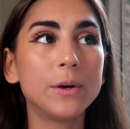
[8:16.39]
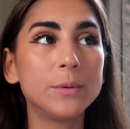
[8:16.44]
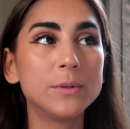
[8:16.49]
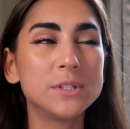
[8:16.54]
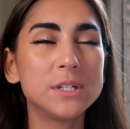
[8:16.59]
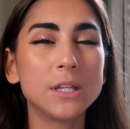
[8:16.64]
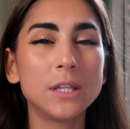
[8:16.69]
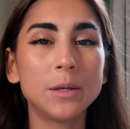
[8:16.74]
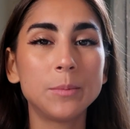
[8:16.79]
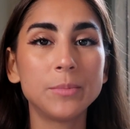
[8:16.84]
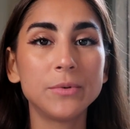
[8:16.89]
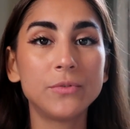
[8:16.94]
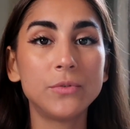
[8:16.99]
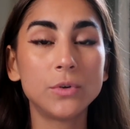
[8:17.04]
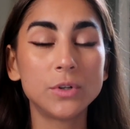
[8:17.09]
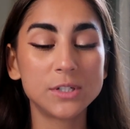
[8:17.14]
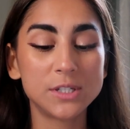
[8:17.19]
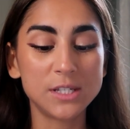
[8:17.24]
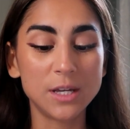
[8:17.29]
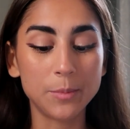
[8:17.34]
I would say like
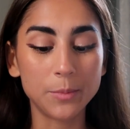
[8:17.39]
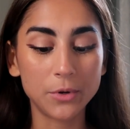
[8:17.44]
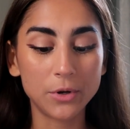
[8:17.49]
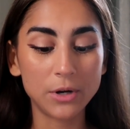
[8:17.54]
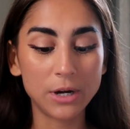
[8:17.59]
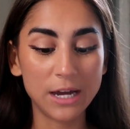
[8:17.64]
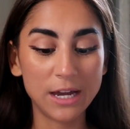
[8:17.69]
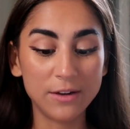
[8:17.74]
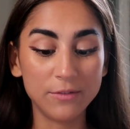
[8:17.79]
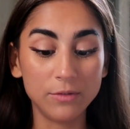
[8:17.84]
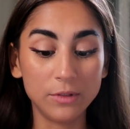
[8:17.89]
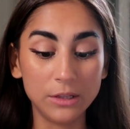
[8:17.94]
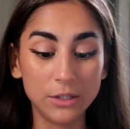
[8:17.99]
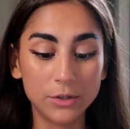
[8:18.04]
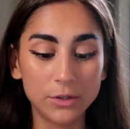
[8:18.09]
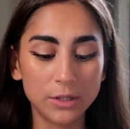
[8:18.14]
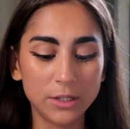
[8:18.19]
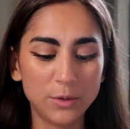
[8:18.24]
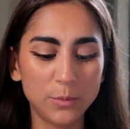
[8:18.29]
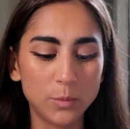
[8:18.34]
before summer, I have
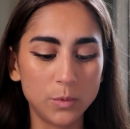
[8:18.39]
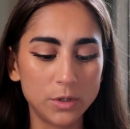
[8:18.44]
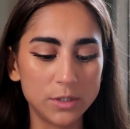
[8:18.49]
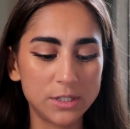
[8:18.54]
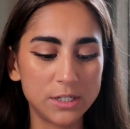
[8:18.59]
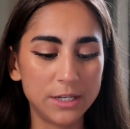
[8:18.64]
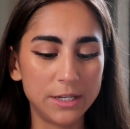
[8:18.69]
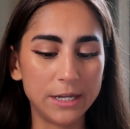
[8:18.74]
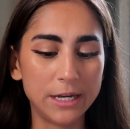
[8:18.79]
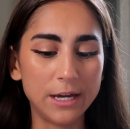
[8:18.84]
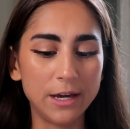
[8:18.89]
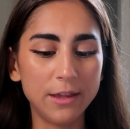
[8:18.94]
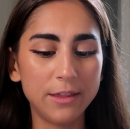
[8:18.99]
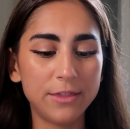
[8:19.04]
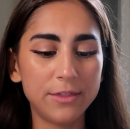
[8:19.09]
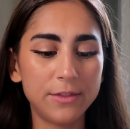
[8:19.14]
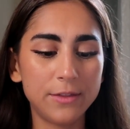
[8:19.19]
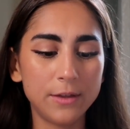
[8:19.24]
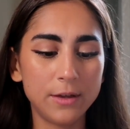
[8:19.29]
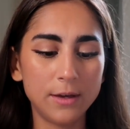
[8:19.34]
literally worn to death.